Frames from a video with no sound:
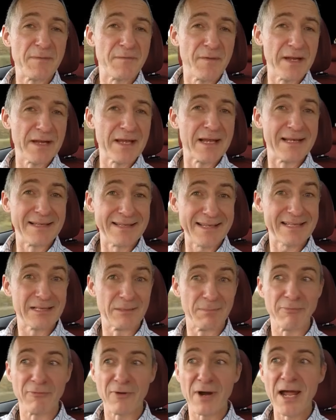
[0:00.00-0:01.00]
be feeling a
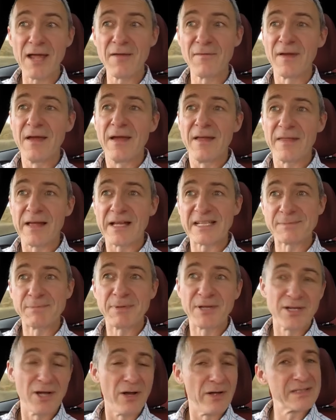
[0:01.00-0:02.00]
little brave. That's
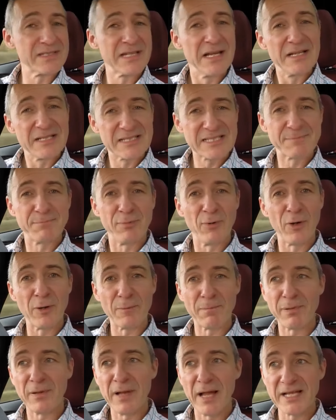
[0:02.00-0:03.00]
because
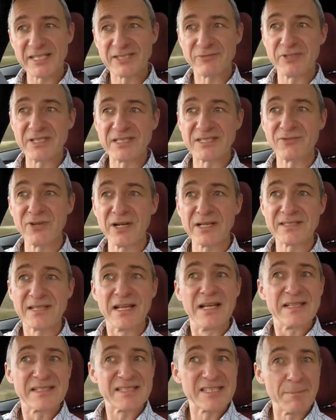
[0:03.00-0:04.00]
Sport Plus
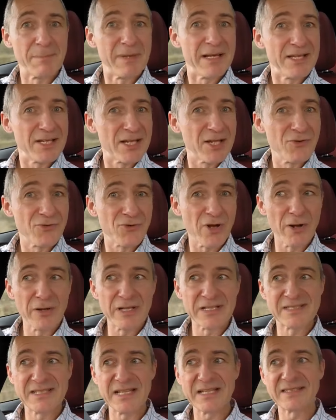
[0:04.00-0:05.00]
restricts stability
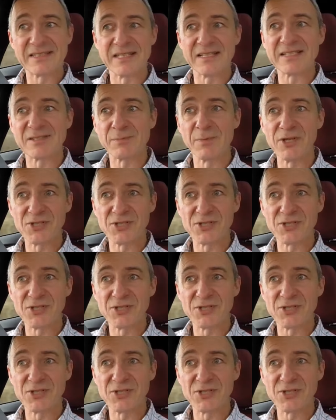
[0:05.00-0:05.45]
control assistance,